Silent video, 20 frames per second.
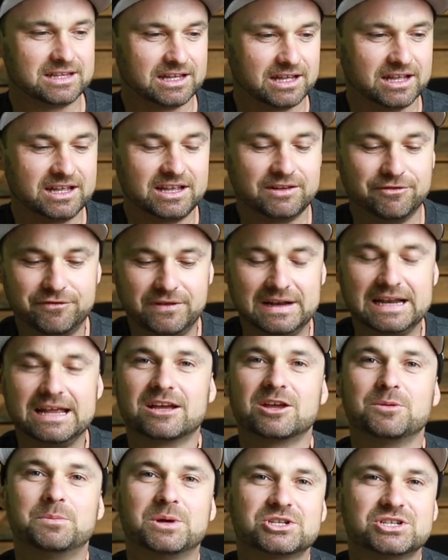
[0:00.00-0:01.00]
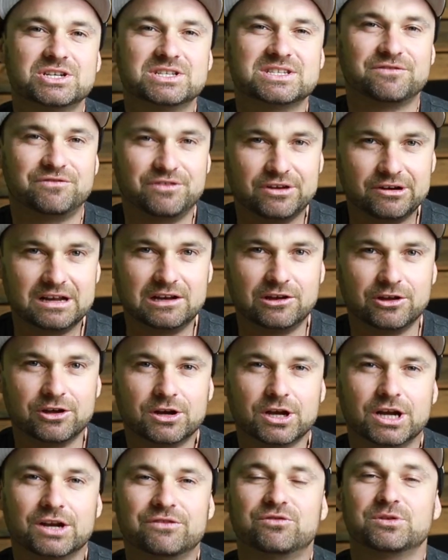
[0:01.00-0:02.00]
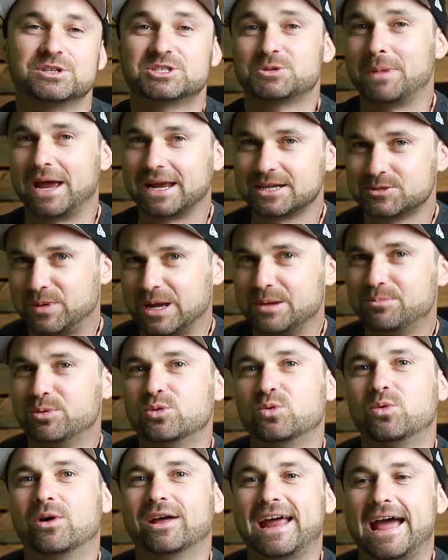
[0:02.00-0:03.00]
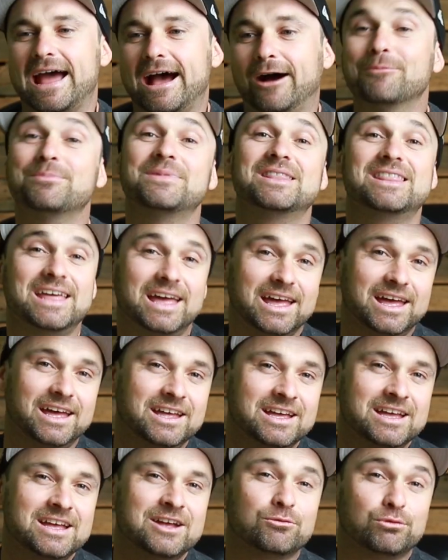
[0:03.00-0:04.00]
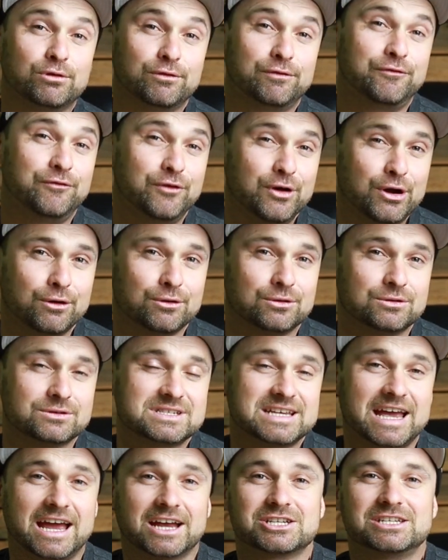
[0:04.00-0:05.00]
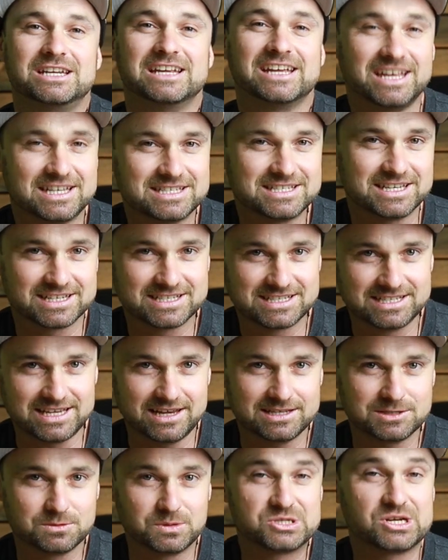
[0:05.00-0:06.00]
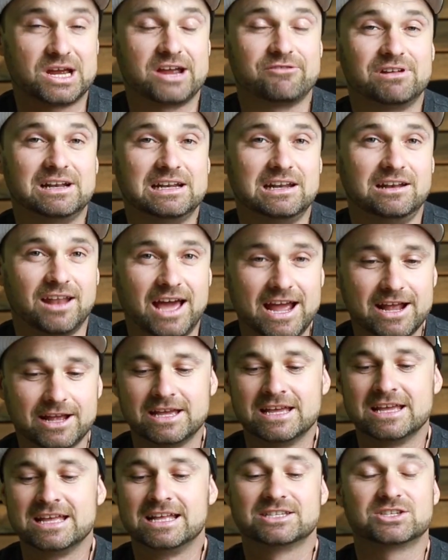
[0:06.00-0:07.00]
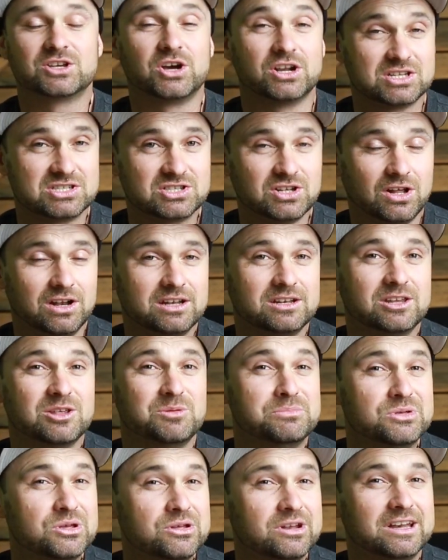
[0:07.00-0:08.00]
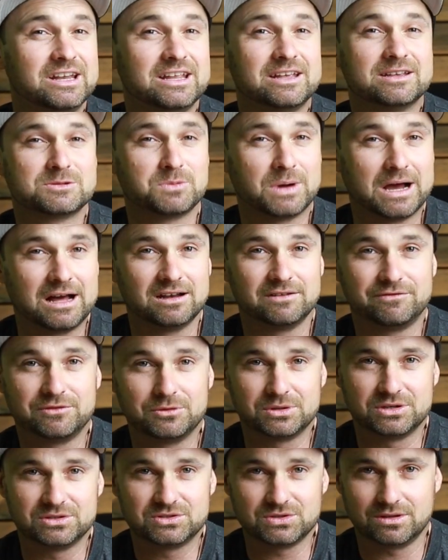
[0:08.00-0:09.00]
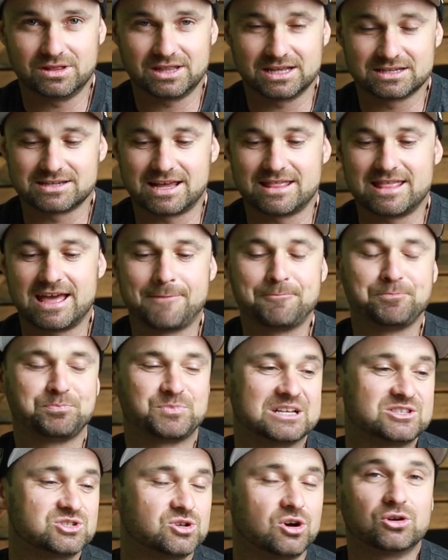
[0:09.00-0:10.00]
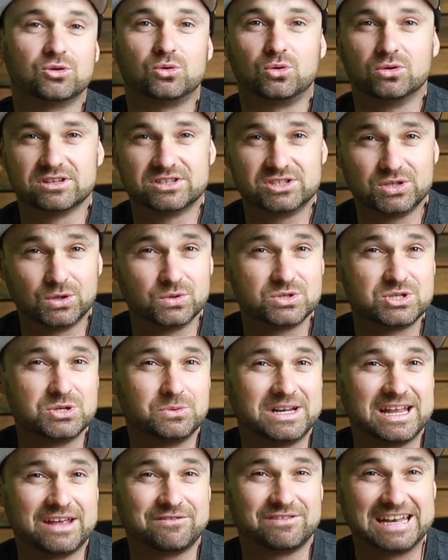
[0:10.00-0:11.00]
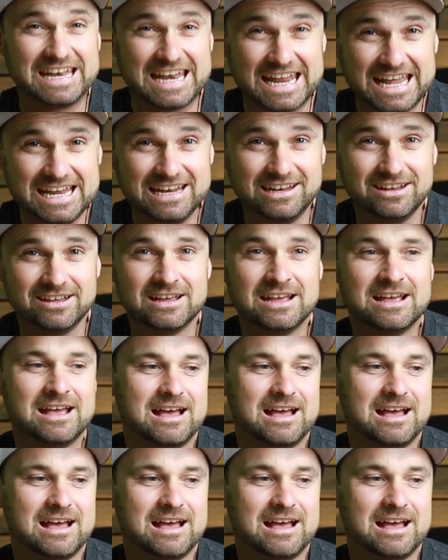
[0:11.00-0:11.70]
the affiliate commissions are very lucrative, which makes people want to help their referrals actually get success, which I really like. It's got a solid community as well if you want to do things like that. It's got all the tools you would ever need.